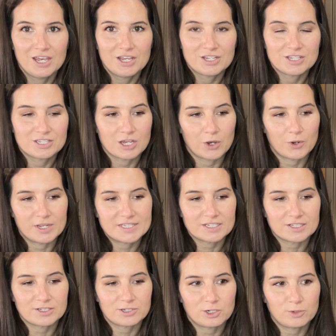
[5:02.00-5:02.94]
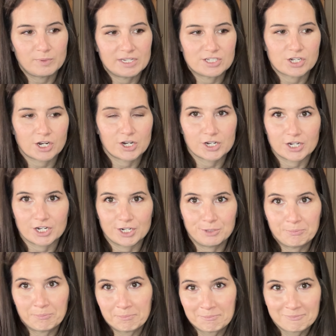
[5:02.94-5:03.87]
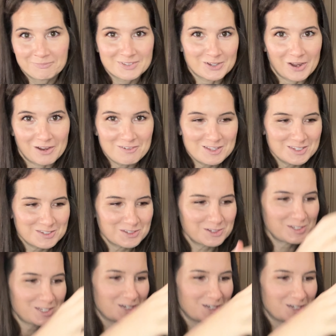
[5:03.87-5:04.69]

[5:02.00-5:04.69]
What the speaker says: So it's a little bit darker. So everything's a little